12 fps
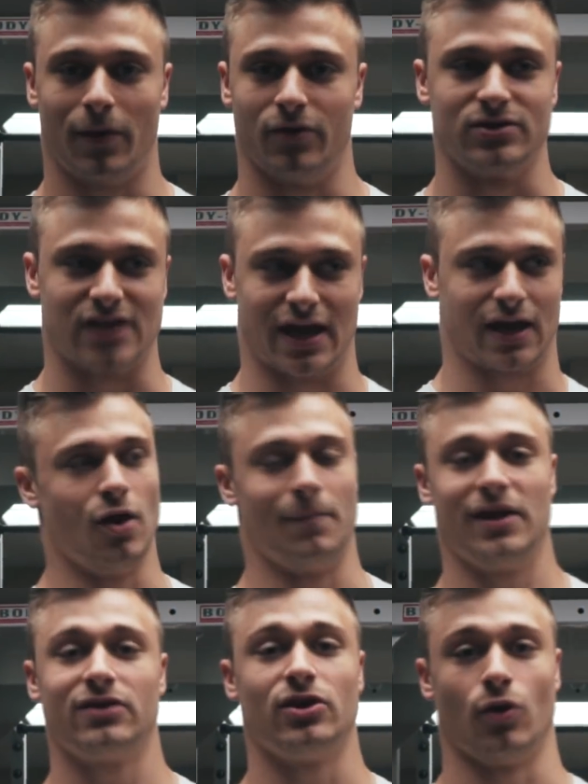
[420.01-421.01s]
but it was like, you know,
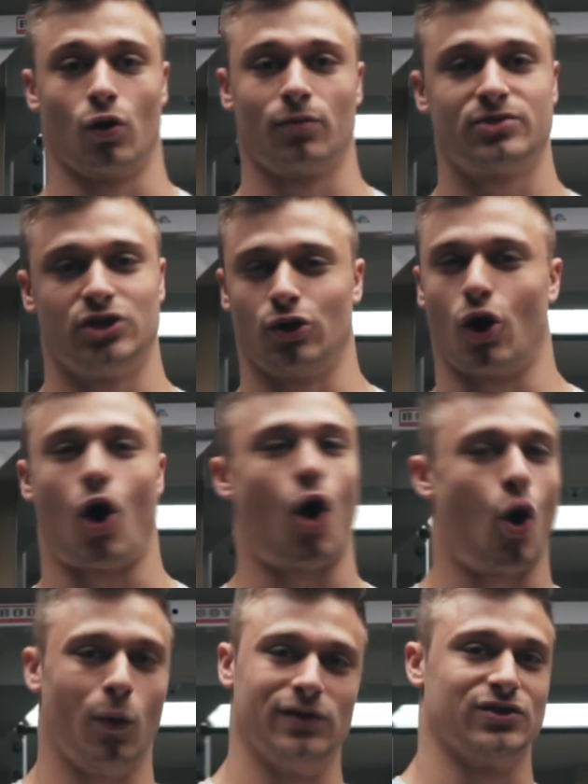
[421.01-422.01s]
being in the dorms, you're
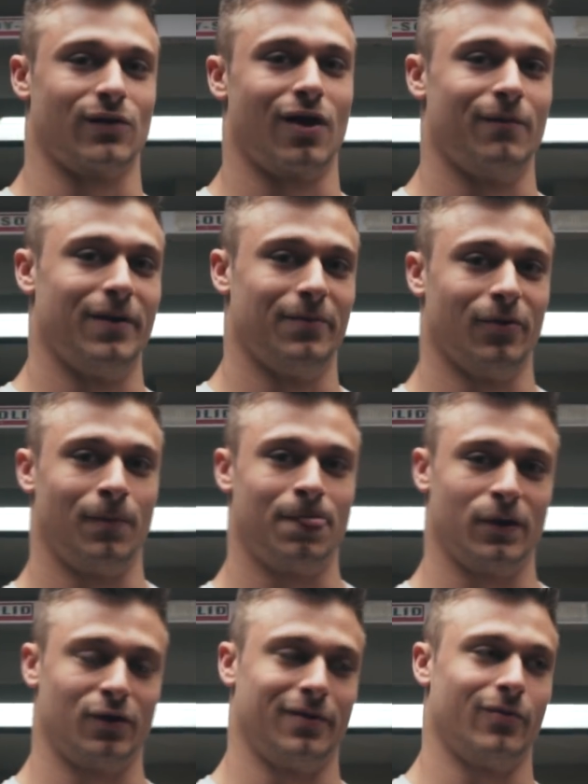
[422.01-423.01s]
always around people.
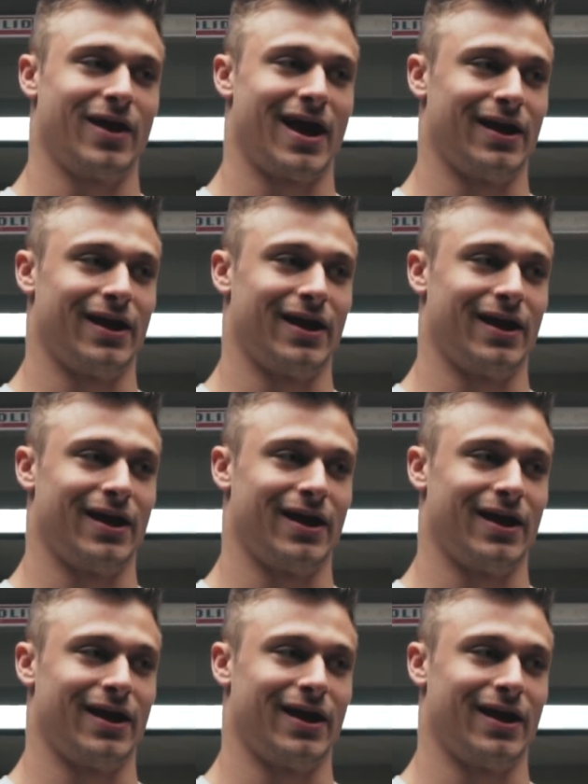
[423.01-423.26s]
You know what I mean? We